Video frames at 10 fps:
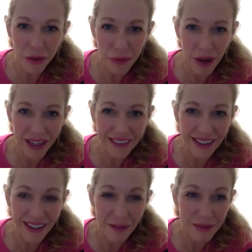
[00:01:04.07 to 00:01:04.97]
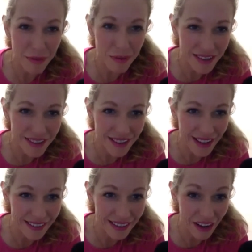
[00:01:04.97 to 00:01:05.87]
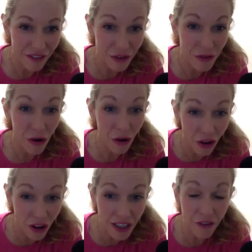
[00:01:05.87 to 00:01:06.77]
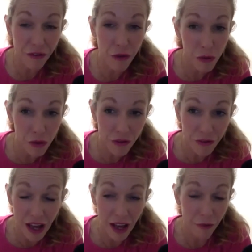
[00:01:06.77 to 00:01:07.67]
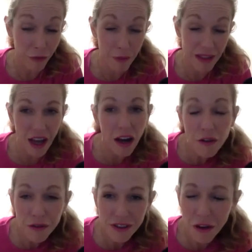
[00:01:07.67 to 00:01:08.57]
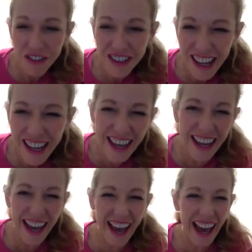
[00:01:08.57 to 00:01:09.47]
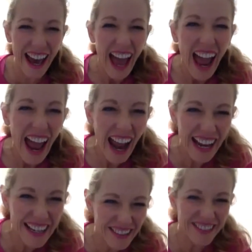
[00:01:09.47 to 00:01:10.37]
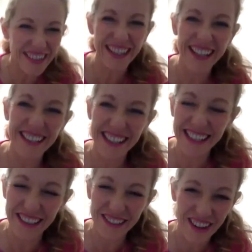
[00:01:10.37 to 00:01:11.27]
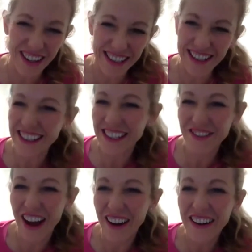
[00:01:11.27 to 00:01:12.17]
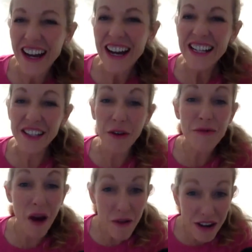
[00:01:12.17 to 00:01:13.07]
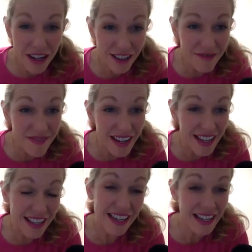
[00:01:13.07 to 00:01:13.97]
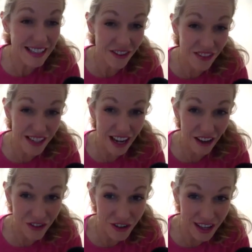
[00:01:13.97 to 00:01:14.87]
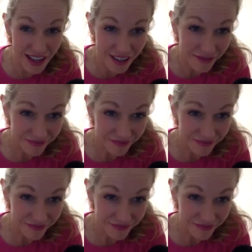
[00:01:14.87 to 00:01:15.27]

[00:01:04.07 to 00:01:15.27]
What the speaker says: the wait, and I'm super excited to have you on for myself, selfishly, and all the listeners and watchers as well. So welcome, and it's lovely to have you here.